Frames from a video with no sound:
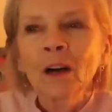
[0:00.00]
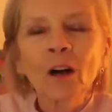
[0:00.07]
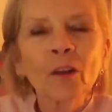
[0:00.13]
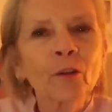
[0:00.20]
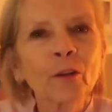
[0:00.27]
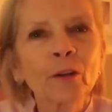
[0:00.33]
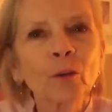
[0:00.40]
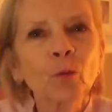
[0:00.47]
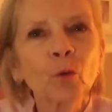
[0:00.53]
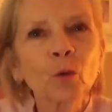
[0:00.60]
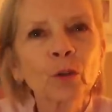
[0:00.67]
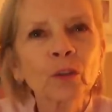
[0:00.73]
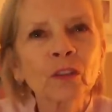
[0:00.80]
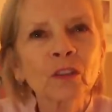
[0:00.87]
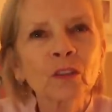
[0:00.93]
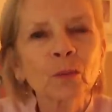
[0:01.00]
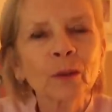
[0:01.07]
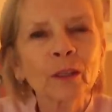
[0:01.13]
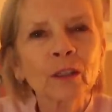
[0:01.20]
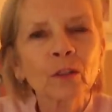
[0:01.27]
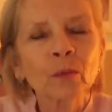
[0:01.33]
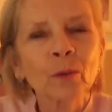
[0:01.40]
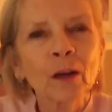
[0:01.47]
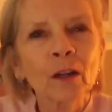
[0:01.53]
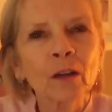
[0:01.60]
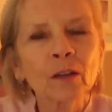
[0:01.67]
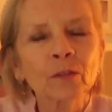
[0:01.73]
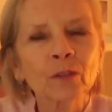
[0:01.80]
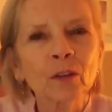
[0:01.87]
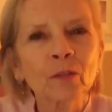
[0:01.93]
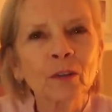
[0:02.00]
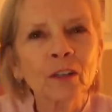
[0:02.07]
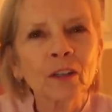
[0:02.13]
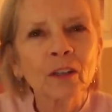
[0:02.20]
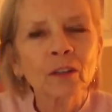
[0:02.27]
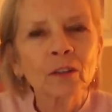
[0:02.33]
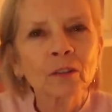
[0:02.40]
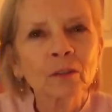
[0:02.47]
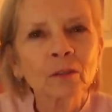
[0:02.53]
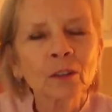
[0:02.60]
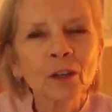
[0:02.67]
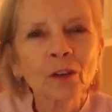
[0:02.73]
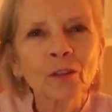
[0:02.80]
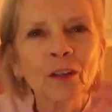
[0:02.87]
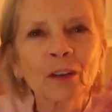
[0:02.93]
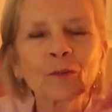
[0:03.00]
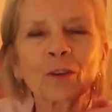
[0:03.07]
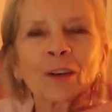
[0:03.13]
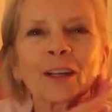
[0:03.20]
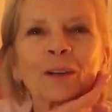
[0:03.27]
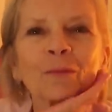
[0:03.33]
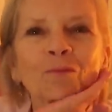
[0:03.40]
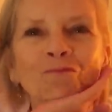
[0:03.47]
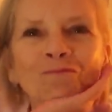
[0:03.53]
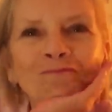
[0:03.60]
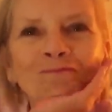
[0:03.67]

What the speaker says: are there any walkers this week as well after the video? Go on then, Philippe.